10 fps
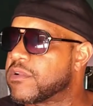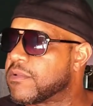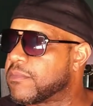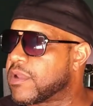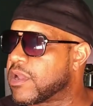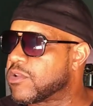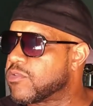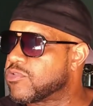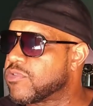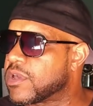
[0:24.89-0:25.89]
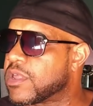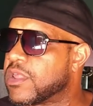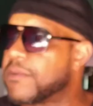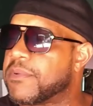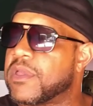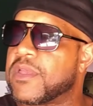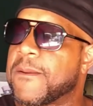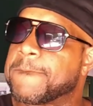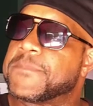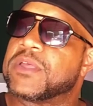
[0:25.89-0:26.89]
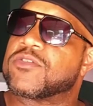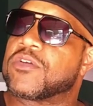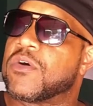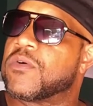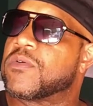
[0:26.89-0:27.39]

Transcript: but I do drink a little bit, and so,